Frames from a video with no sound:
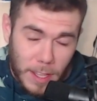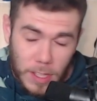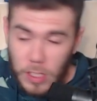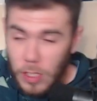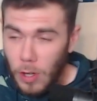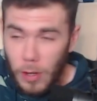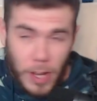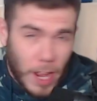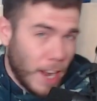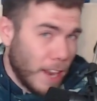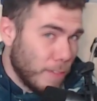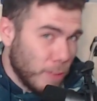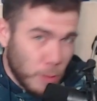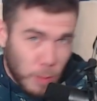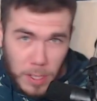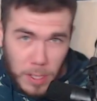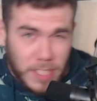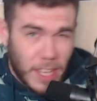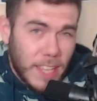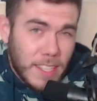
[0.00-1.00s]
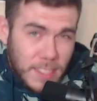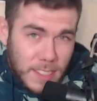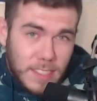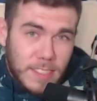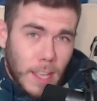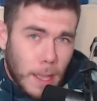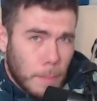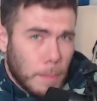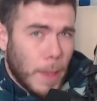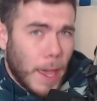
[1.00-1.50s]
And, not everyone takes a
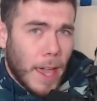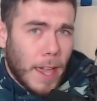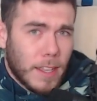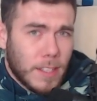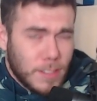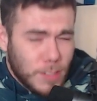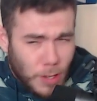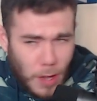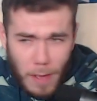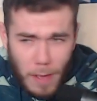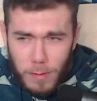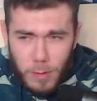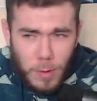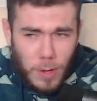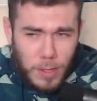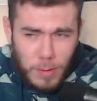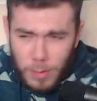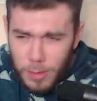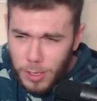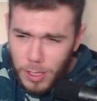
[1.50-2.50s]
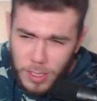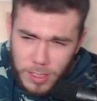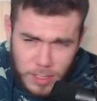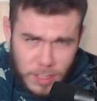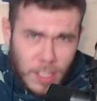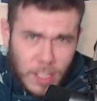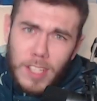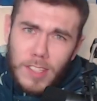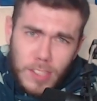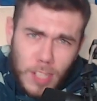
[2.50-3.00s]
step back. Everyone will
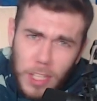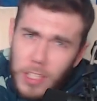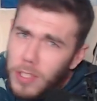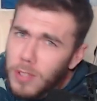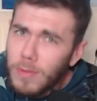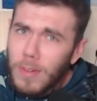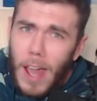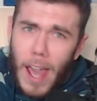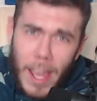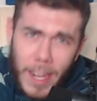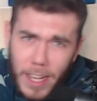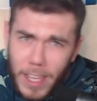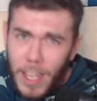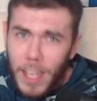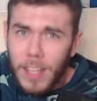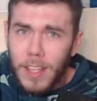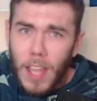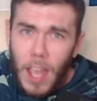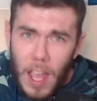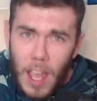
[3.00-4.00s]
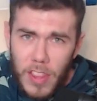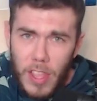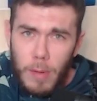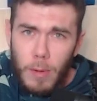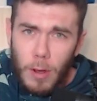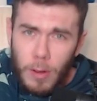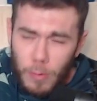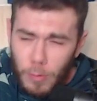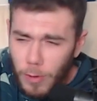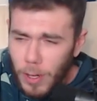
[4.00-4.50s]
just continue riding and they
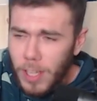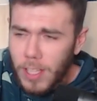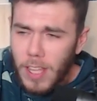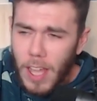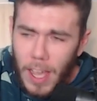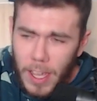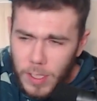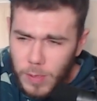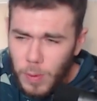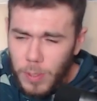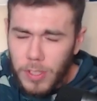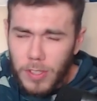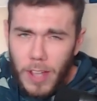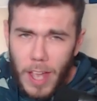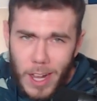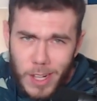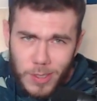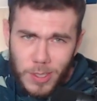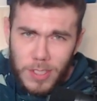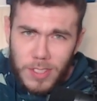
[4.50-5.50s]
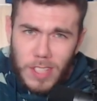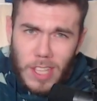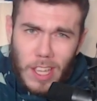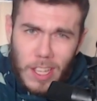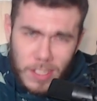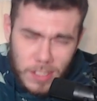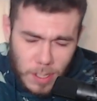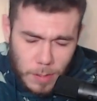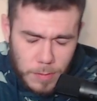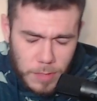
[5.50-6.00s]
won't realize what they're actually
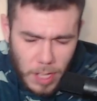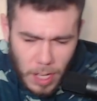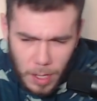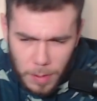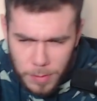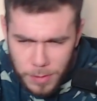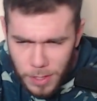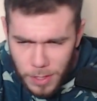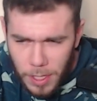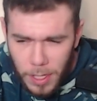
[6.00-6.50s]
saying sometimes.